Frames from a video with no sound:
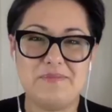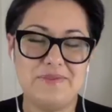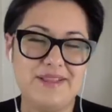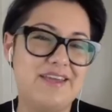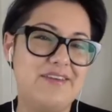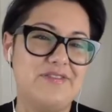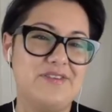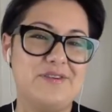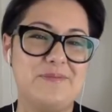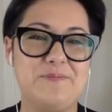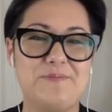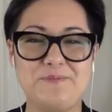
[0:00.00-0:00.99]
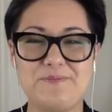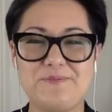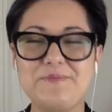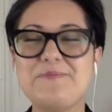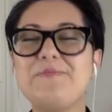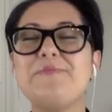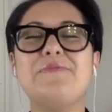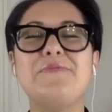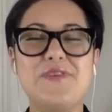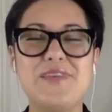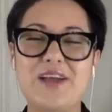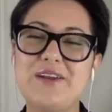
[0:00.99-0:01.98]
playful.
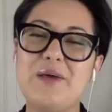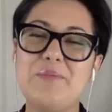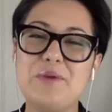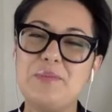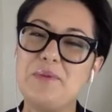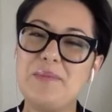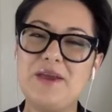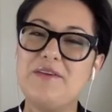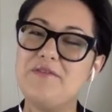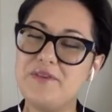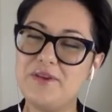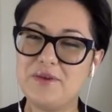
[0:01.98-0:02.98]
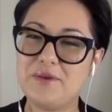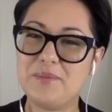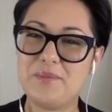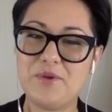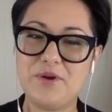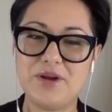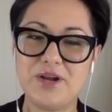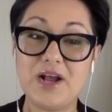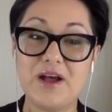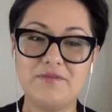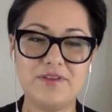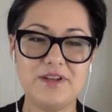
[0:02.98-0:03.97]
So that'll help you prepare and feel more
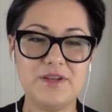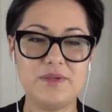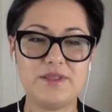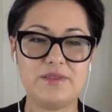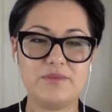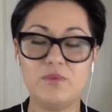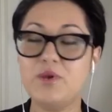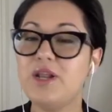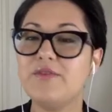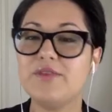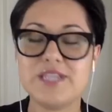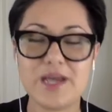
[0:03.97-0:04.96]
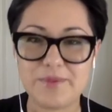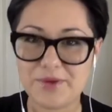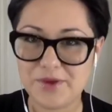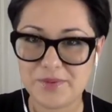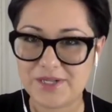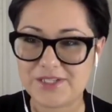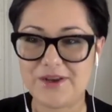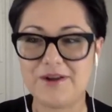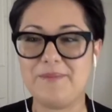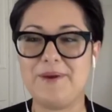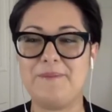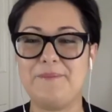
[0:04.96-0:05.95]
confident with whatever topic you want to talk
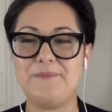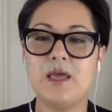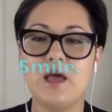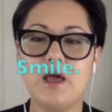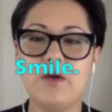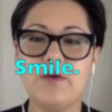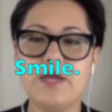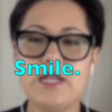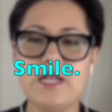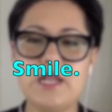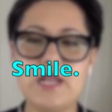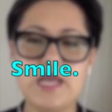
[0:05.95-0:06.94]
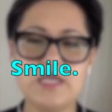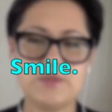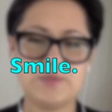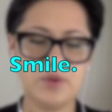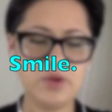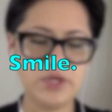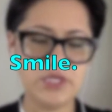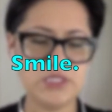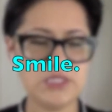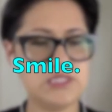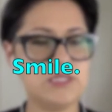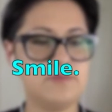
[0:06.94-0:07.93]
about. All right, next
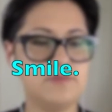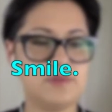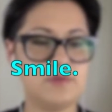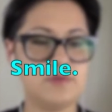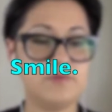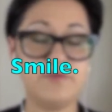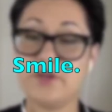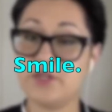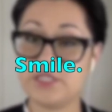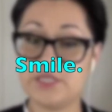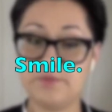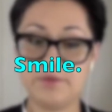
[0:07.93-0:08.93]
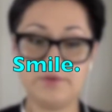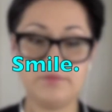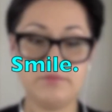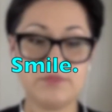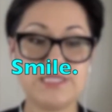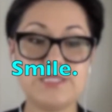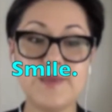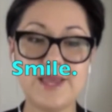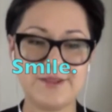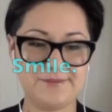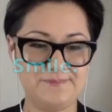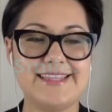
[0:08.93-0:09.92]
point. Very simple,
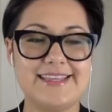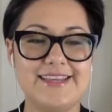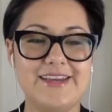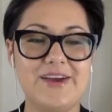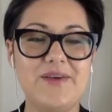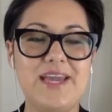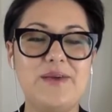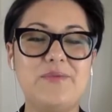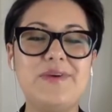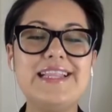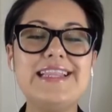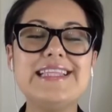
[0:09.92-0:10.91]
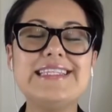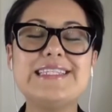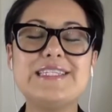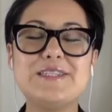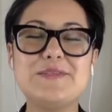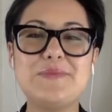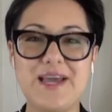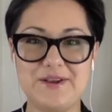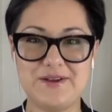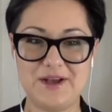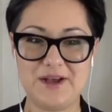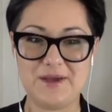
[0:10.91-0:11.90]
smile. Okay, with the smile
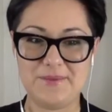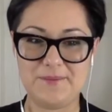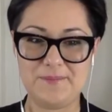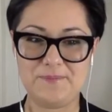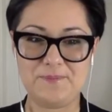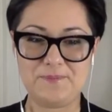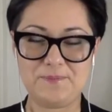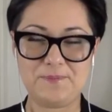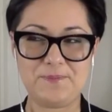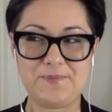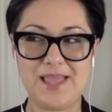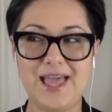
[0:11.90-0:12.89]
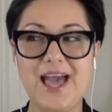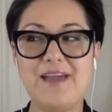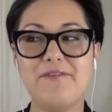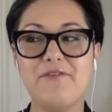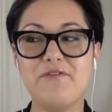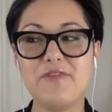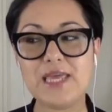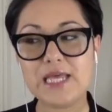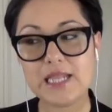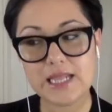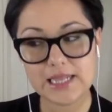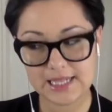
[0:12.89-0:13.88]
comment, I
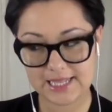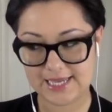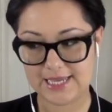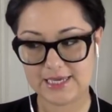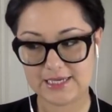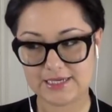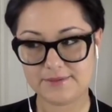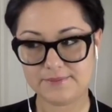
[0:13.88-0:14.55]
feel like